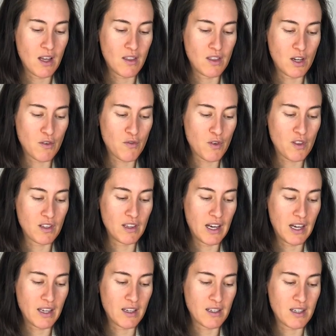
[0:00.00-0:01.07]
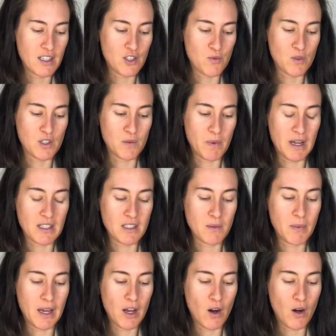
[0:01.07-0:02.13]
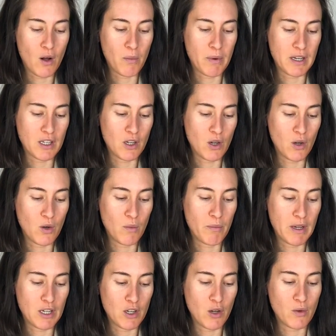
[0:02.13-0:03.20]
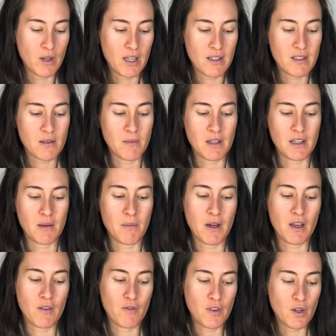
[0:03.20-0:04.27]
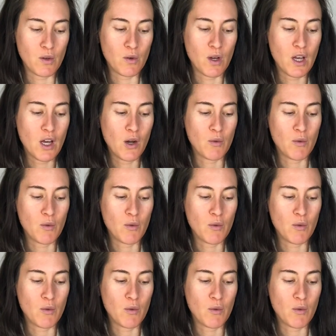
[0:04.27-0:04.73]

Therefore, the lion is respected by all, but known intimately by a few,